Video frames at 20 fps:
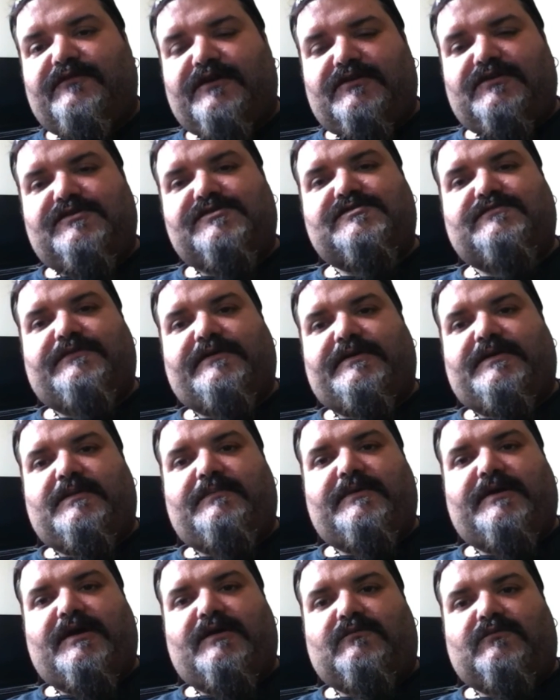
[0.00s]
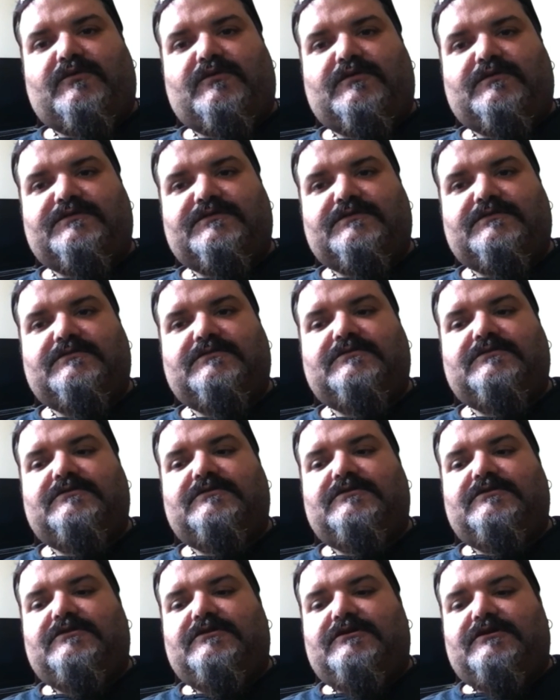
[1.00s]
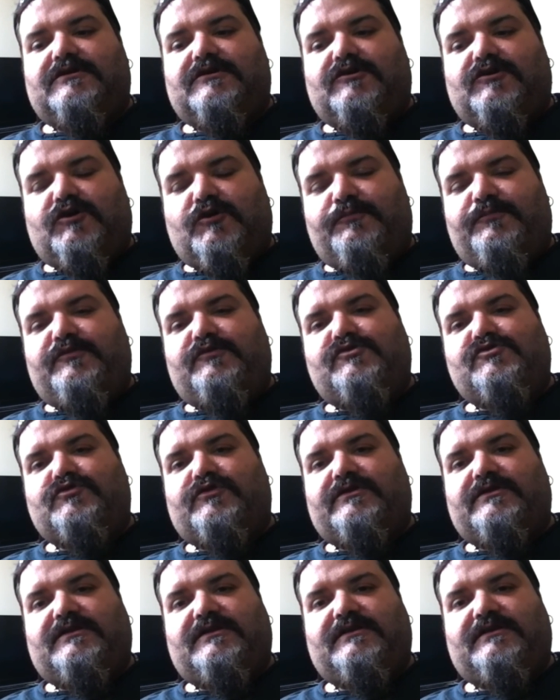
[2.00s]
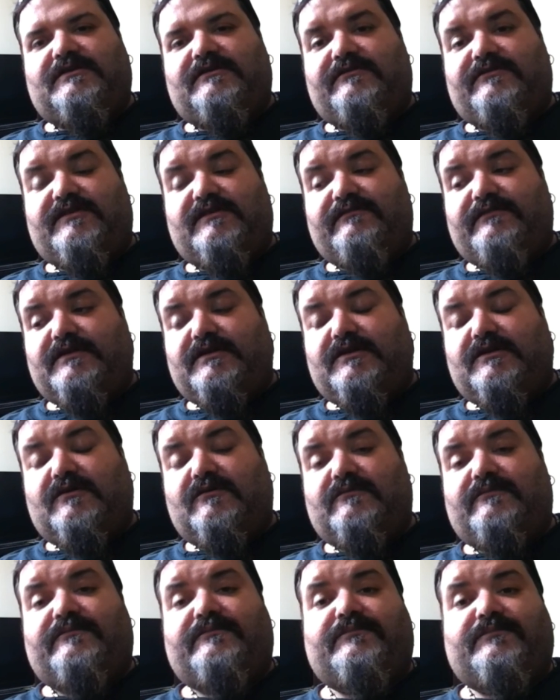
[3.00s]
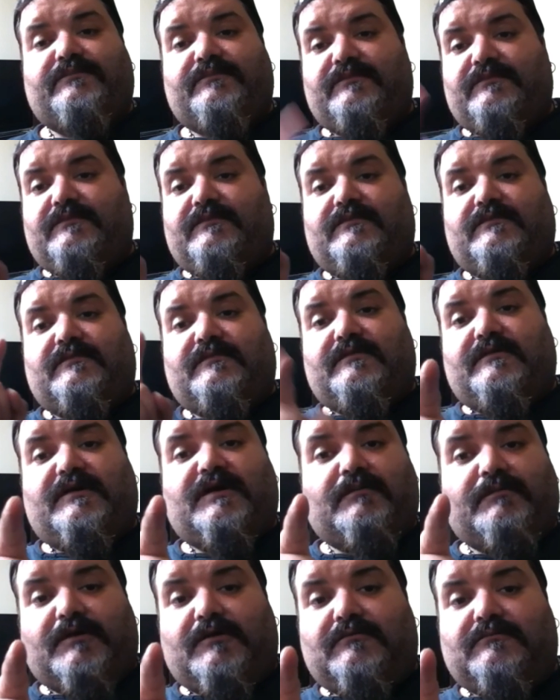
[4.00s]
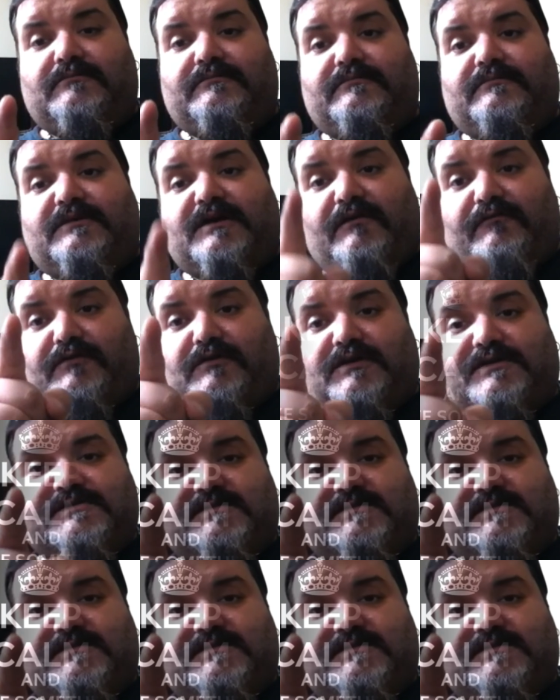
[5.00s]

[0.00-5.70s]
Find your serenity in a mad world. Hope you enjoyed the EDC video. I'm out. Have an